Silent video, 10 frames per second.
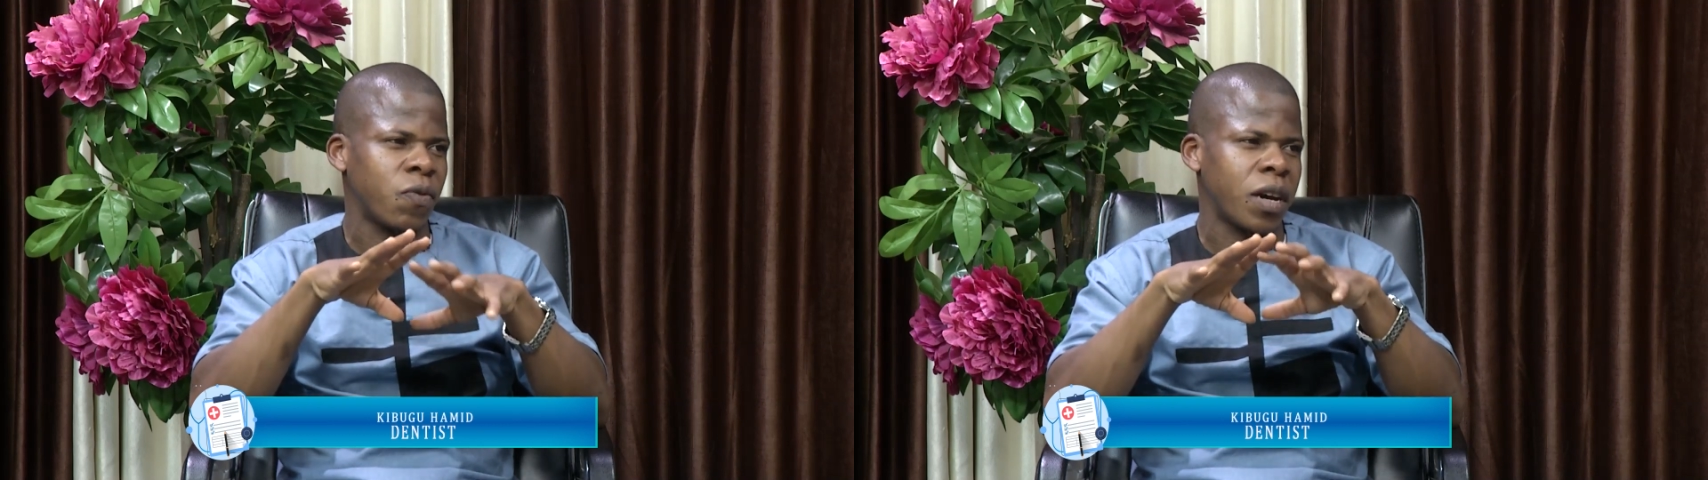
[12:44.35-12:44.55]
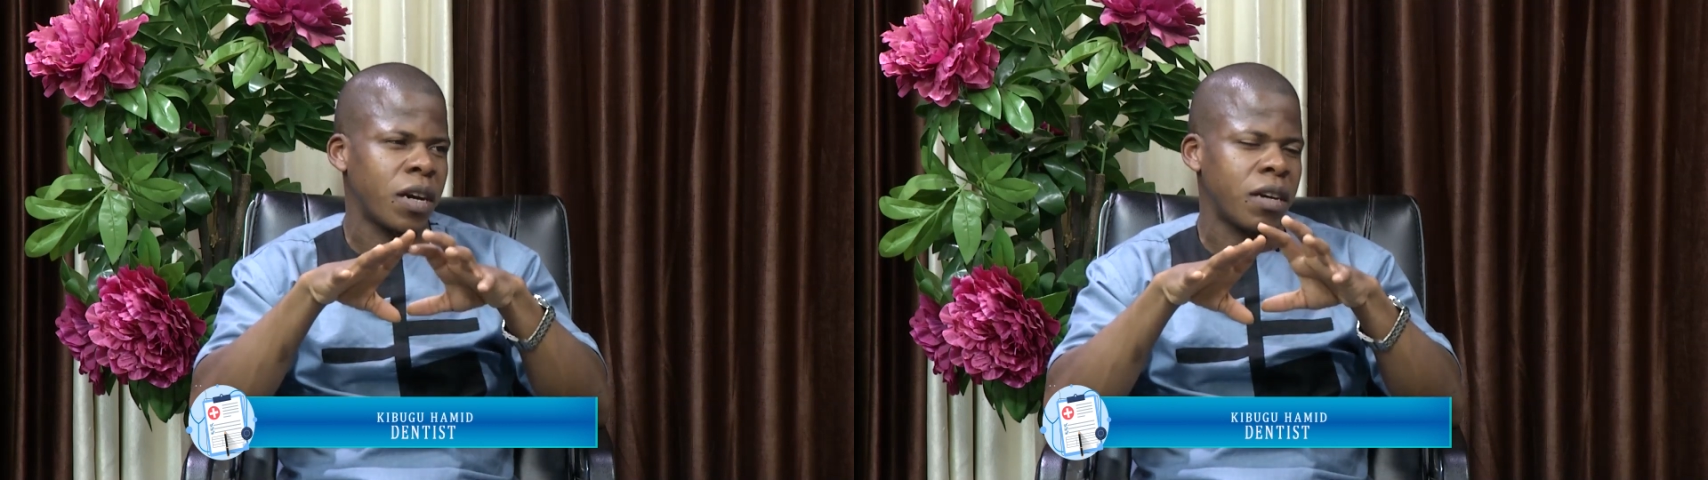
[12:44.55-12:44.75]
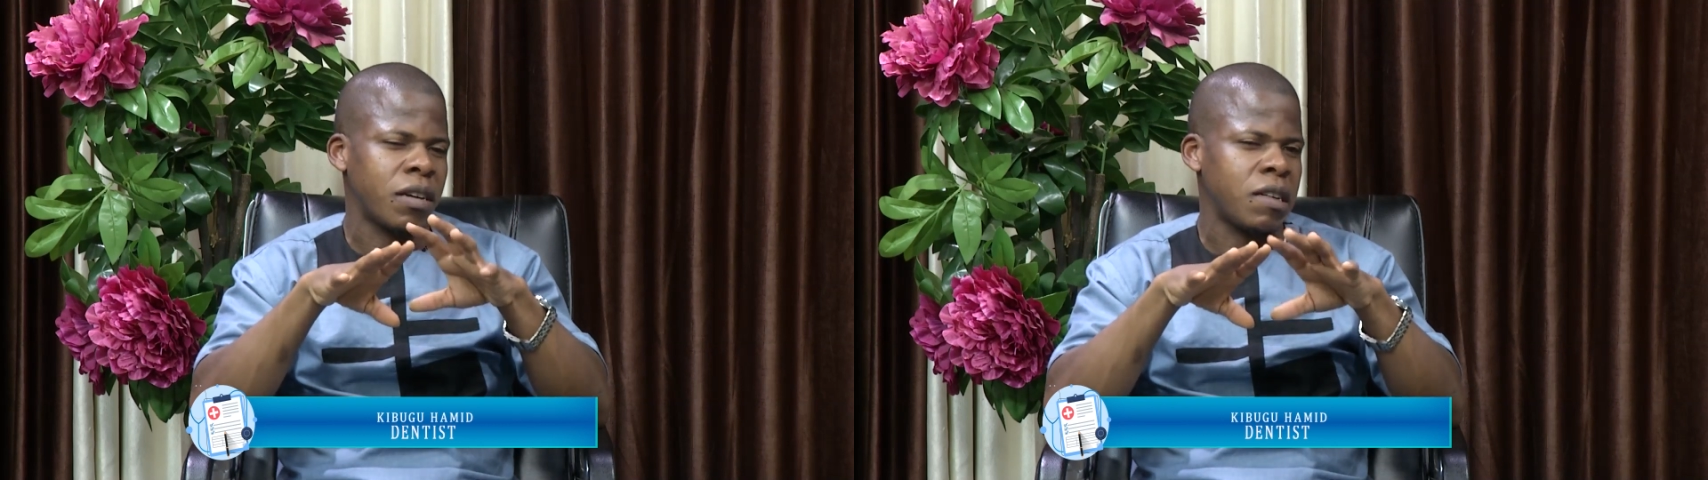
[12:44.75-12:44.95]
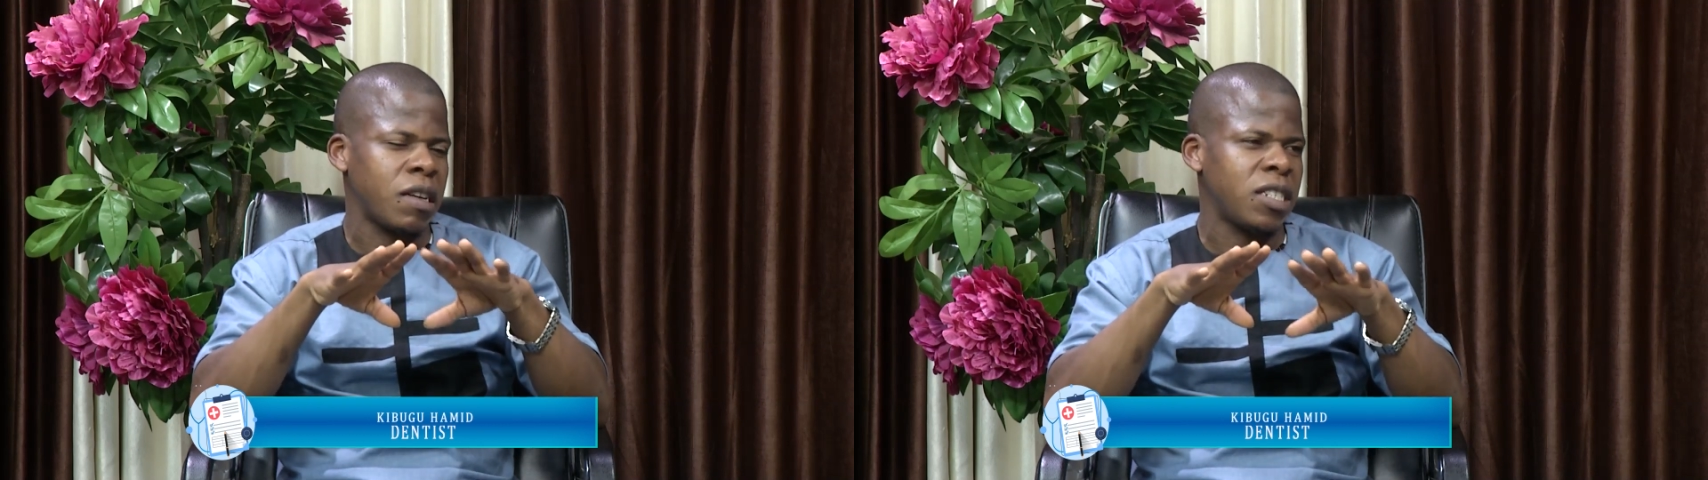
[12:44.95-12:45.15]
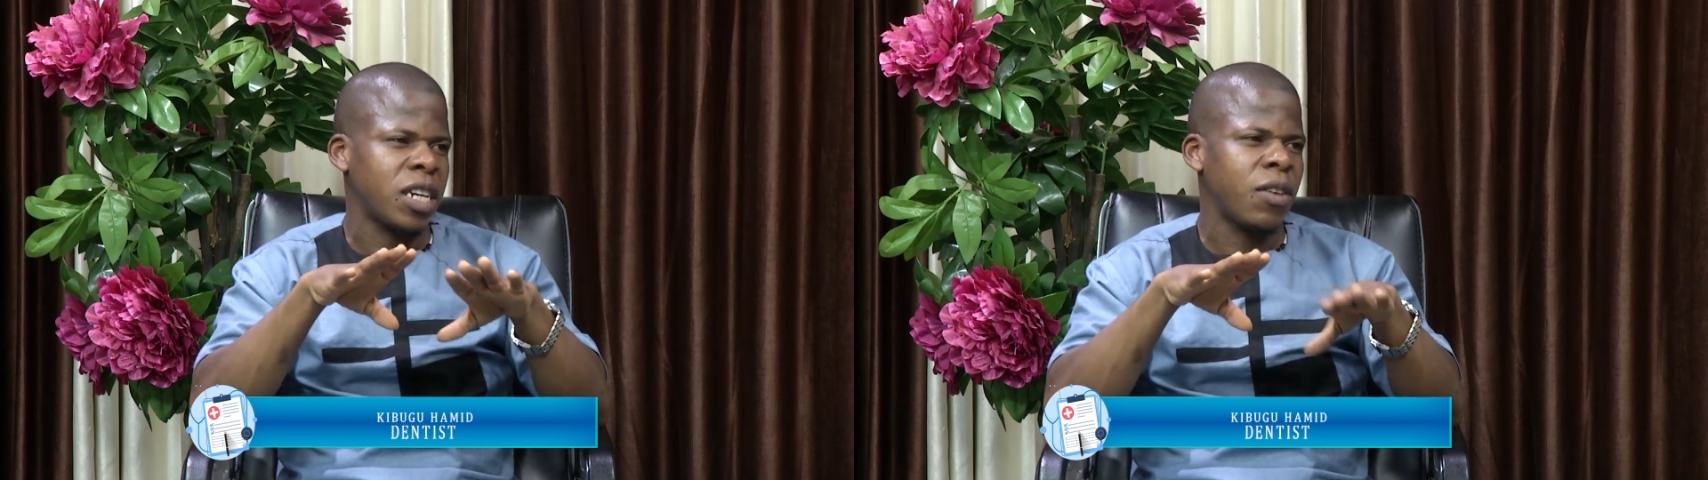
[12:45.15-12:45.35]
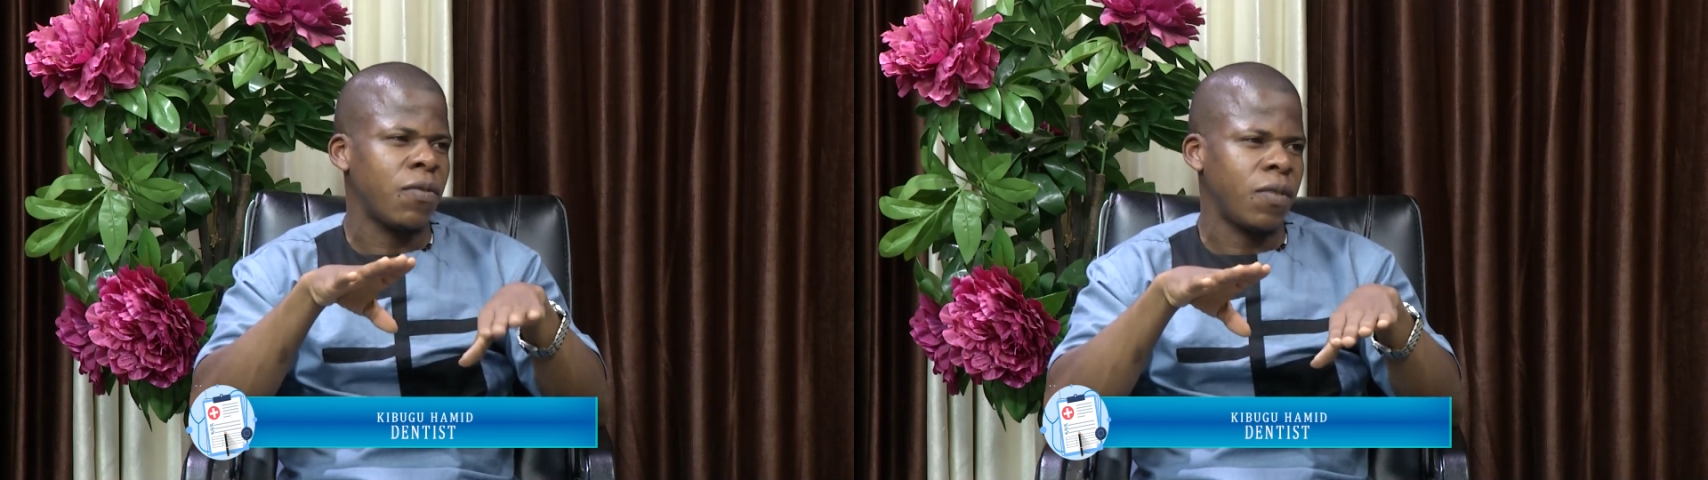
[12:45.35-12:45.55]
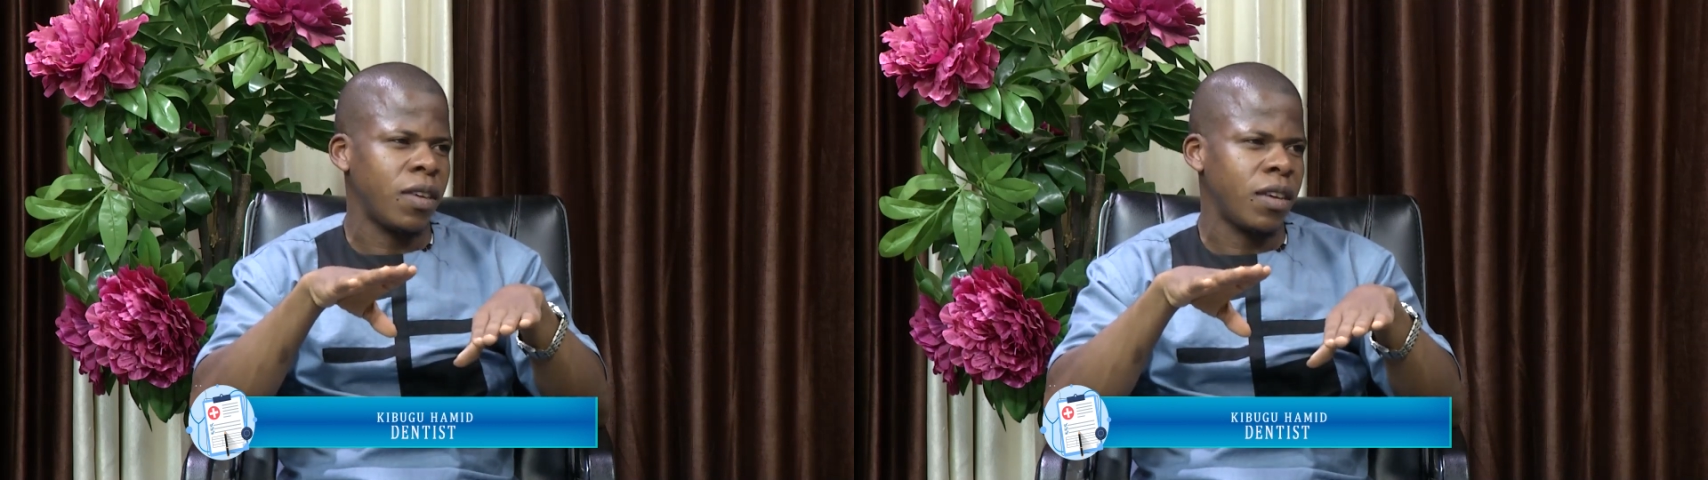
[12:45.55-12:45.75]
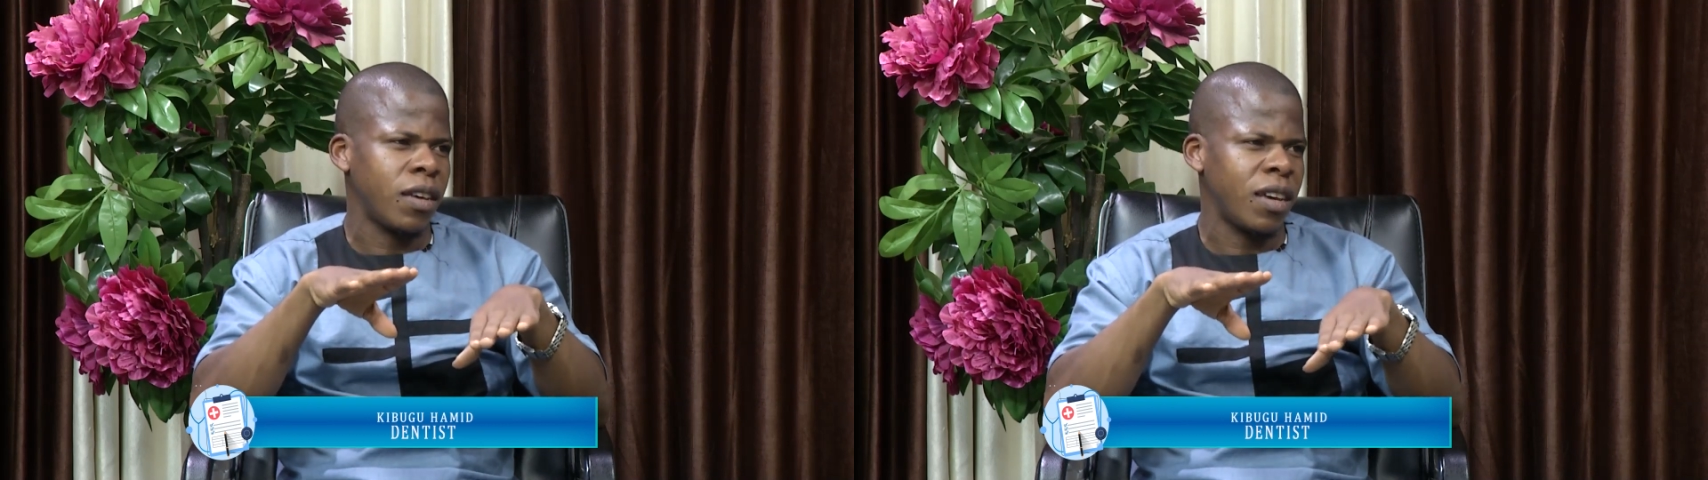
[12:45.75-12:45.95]

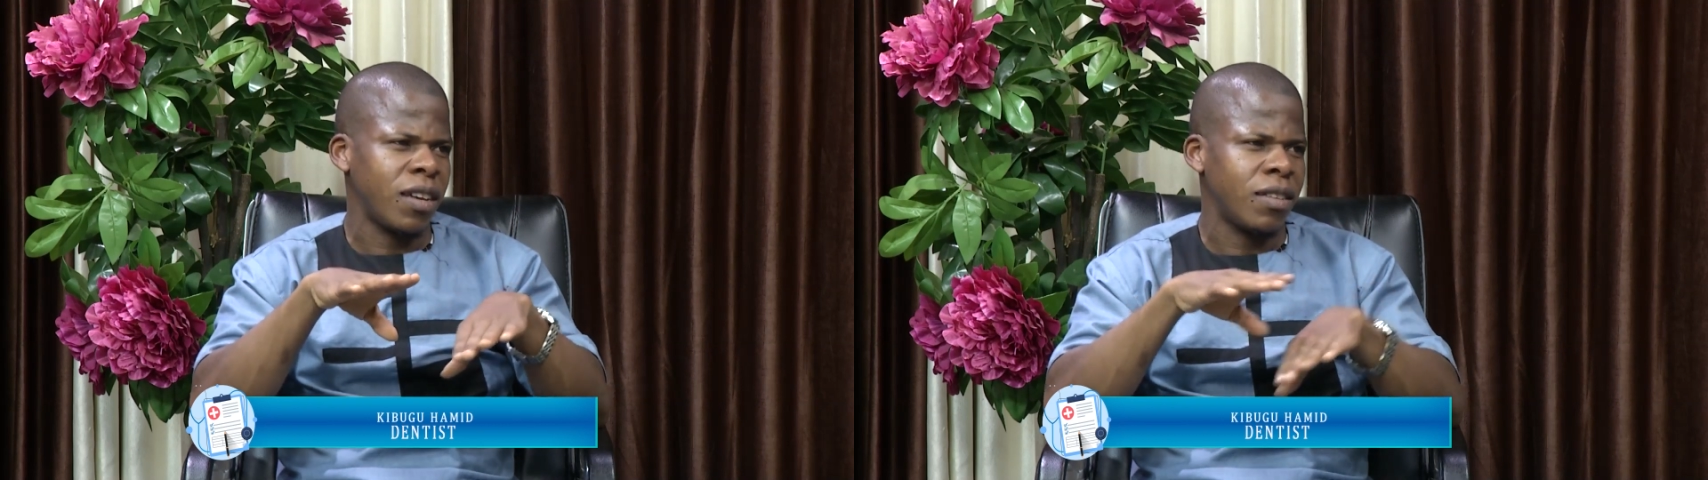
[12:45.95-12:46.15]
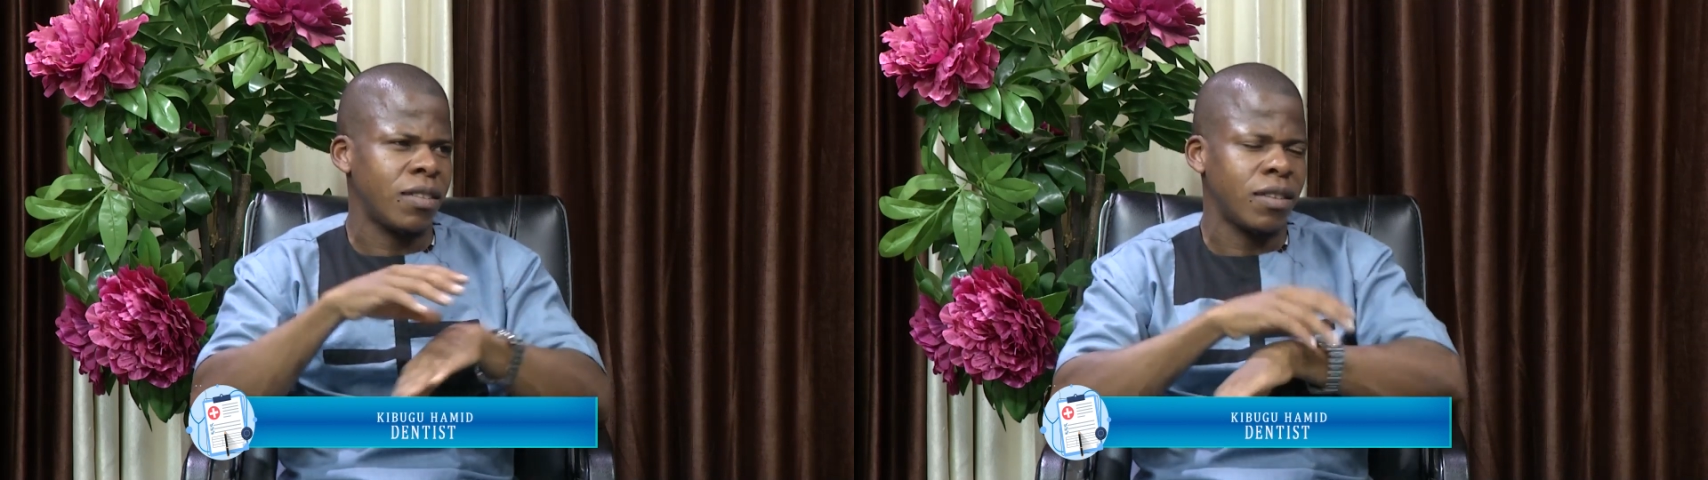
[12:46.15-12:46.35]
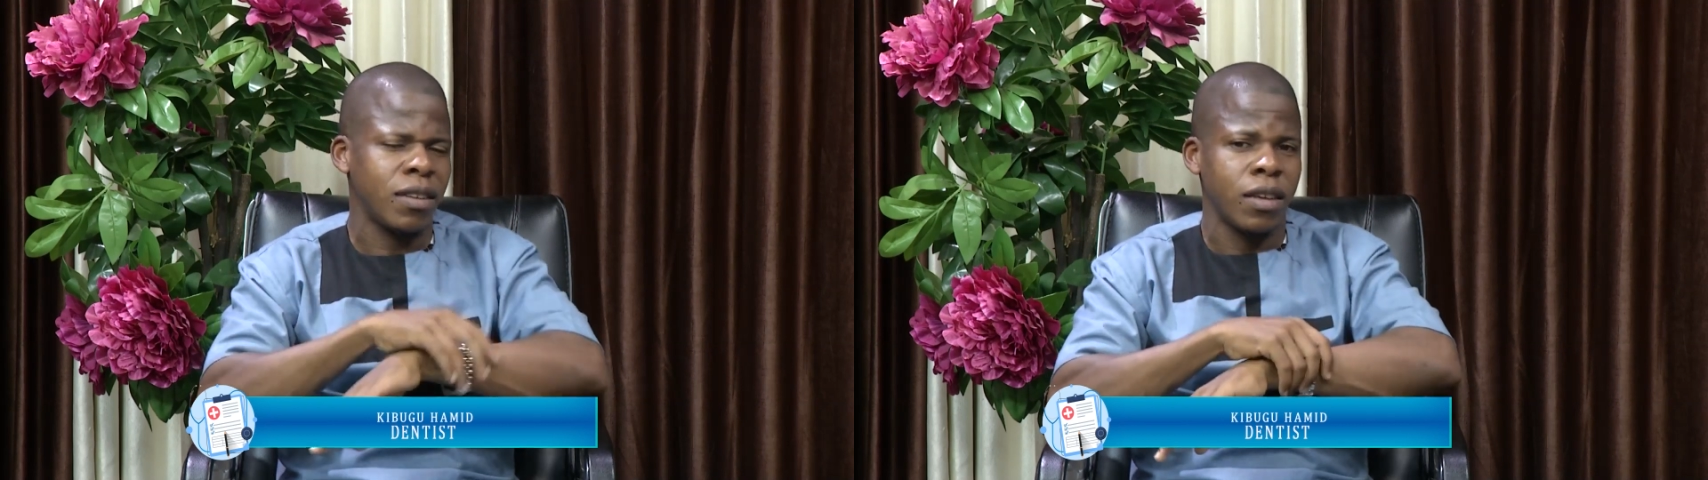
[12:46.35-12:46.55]
HIV, AIDS.